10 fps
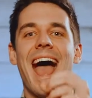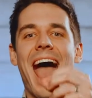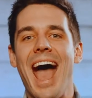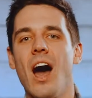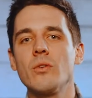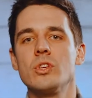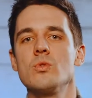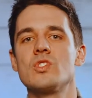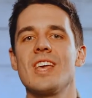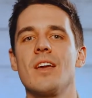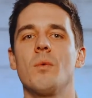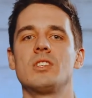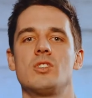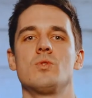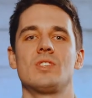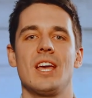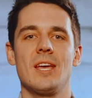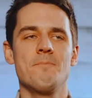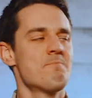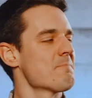How you say what you
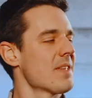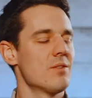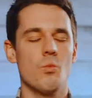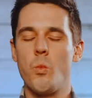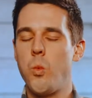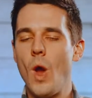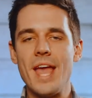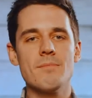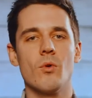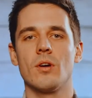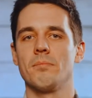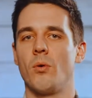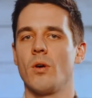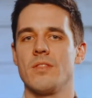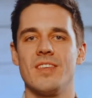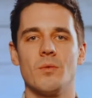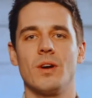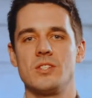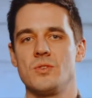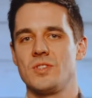say, way more important than
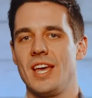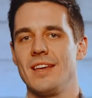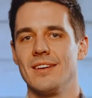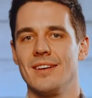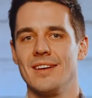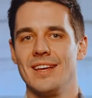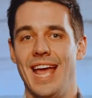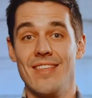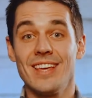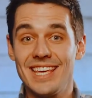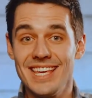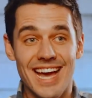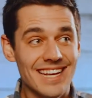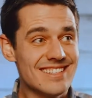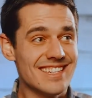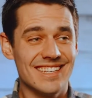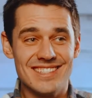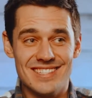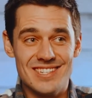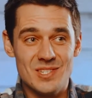what you say. And the key idea
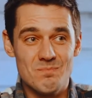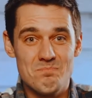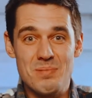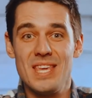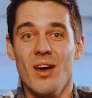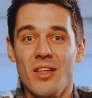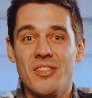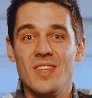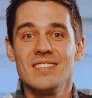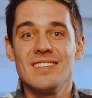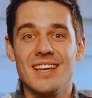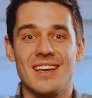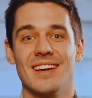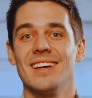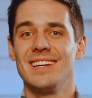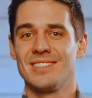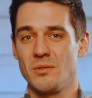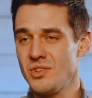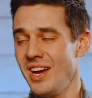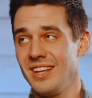is to just be authentic.
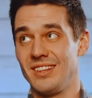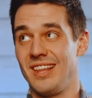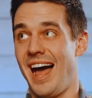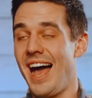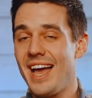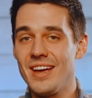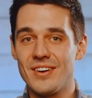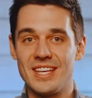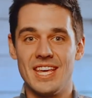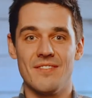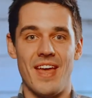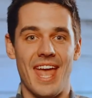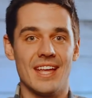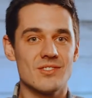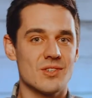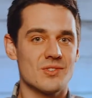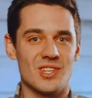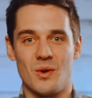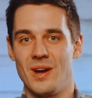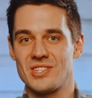Don't try to lie or to give answers
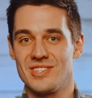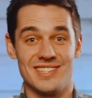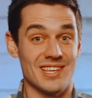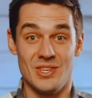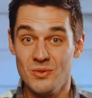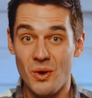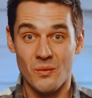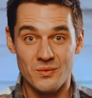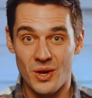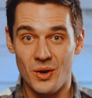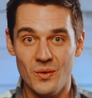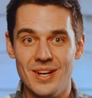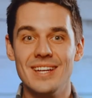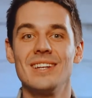to questions that you don't know.